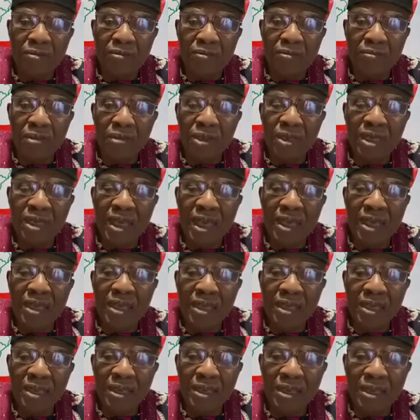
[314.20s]
Besides,
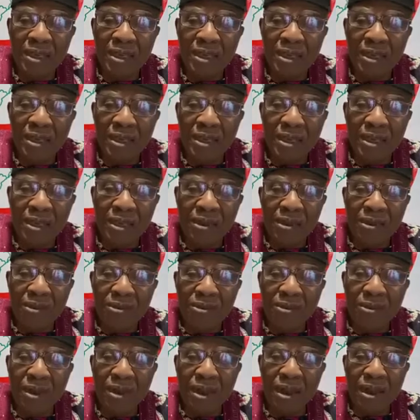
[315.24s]

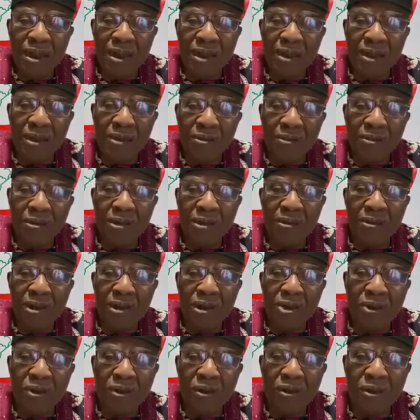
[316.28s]
we
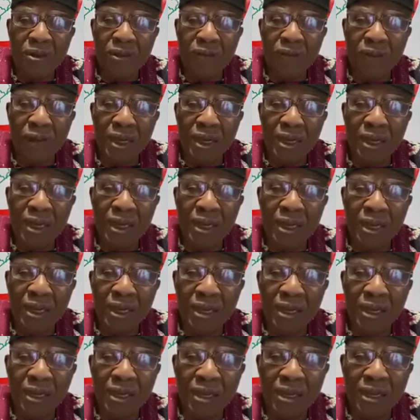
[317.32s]
talk of the
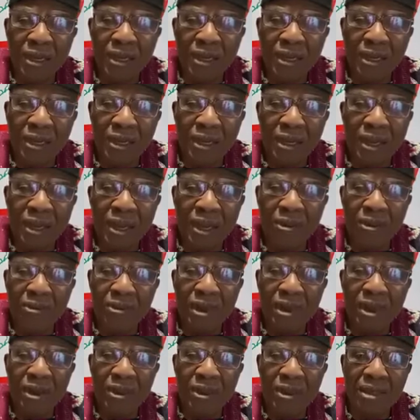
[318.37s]

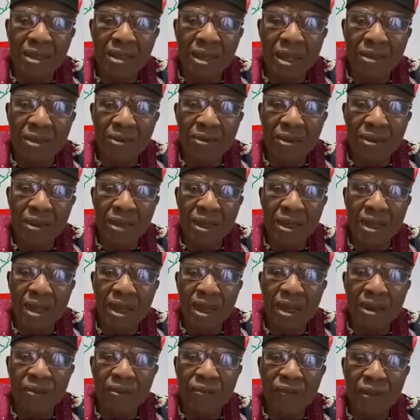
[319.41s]
outstanding security
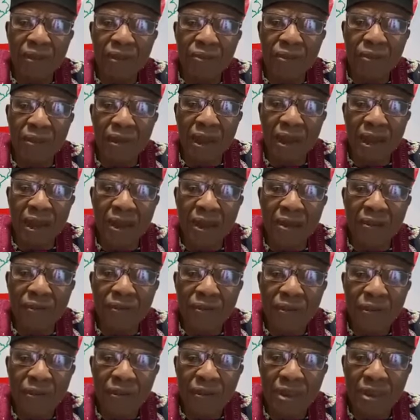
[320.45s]
outfit we have,
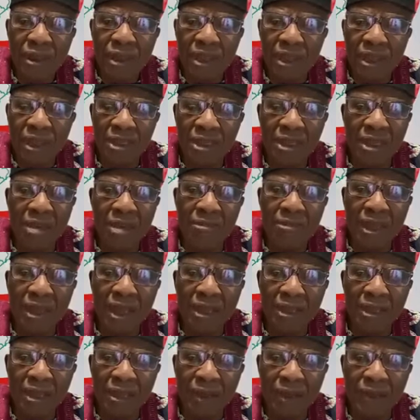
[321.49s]
except
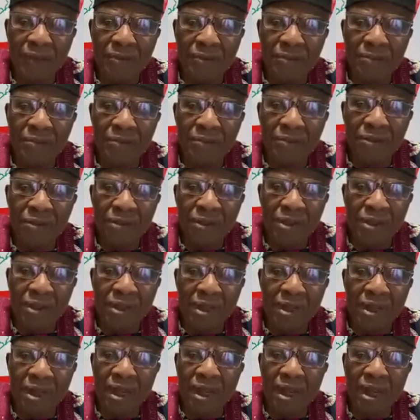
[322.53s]
that
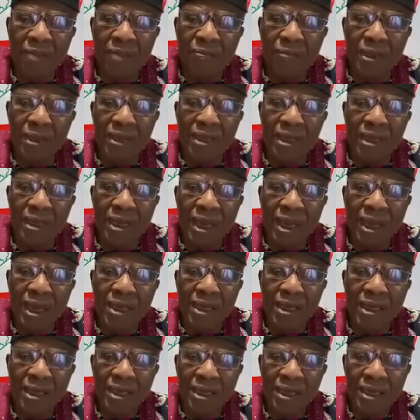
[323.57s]
they have been
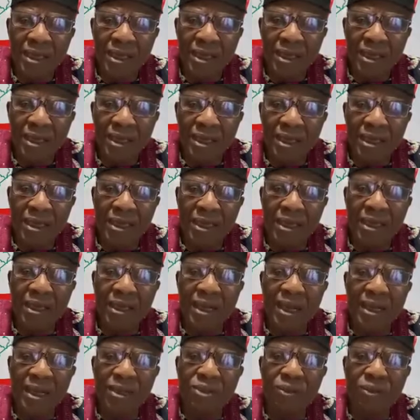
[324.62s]
denied the
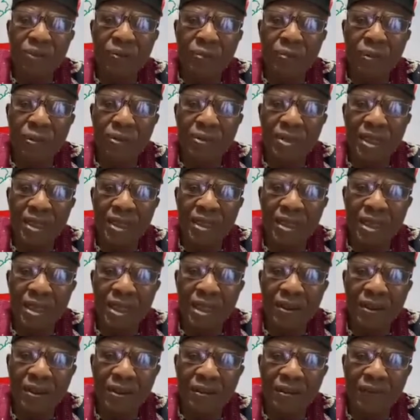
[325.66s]
right to possess
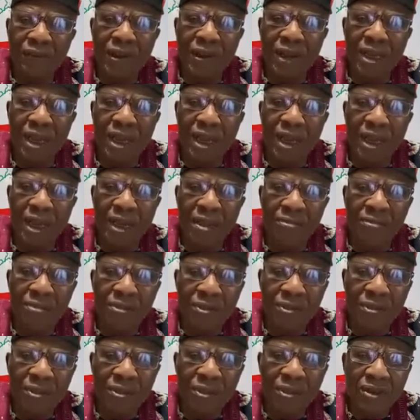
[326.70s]
firearms.
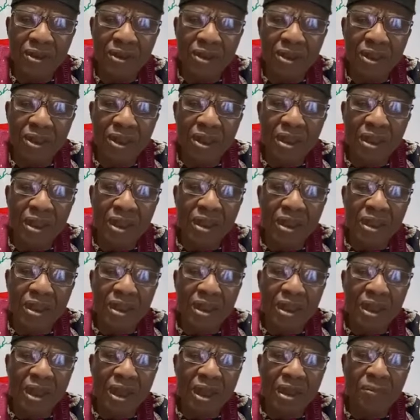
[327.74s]

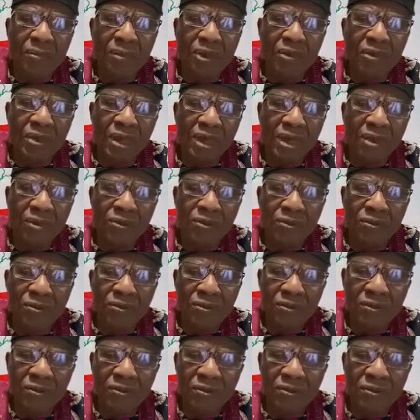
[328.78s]
Amotekun,